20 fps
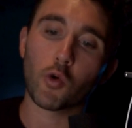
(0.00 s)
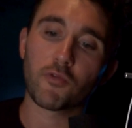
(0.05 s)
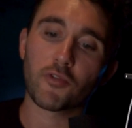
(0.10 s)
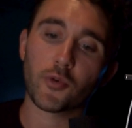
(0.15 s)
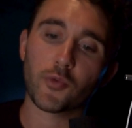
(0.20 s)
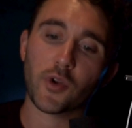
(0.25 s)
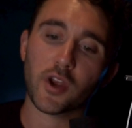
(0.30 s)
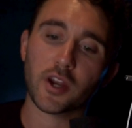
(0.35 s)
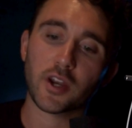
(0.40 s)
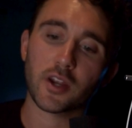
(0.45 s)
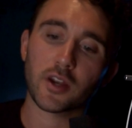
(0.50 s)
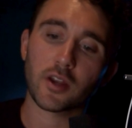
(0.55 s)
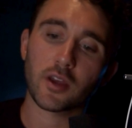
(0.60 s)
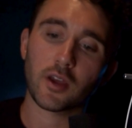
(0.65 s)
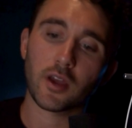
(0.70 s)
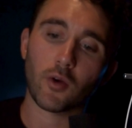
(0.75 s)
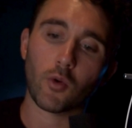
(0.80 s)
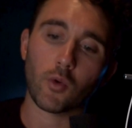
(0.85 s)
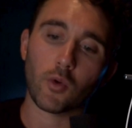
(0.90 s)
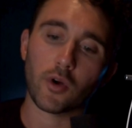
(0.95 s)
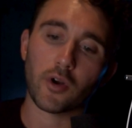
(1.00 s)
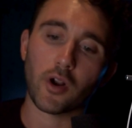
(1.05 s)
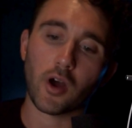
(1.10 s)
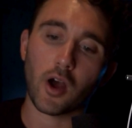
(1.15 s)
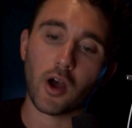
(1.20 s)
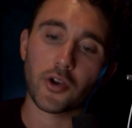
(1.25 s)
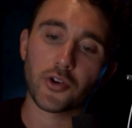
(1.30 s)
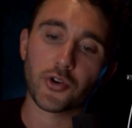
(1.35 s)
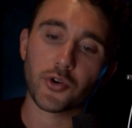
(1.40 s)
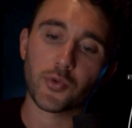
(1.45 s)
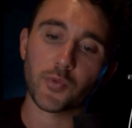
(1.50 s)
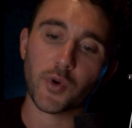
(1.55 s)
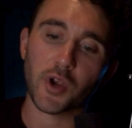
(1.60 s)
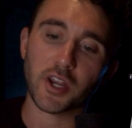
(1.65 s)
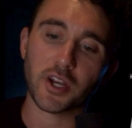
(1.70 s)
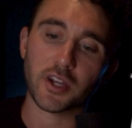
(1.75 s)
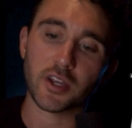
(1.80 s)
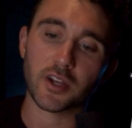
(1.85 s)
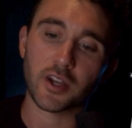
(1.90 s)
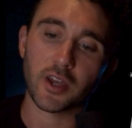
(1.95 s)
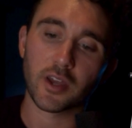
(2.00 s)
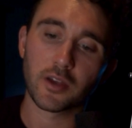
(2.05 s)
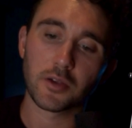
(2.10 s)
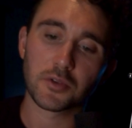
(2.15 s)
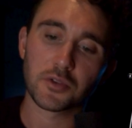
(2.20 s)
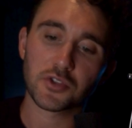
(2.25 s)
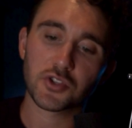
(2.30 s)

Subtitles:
overrated or underrated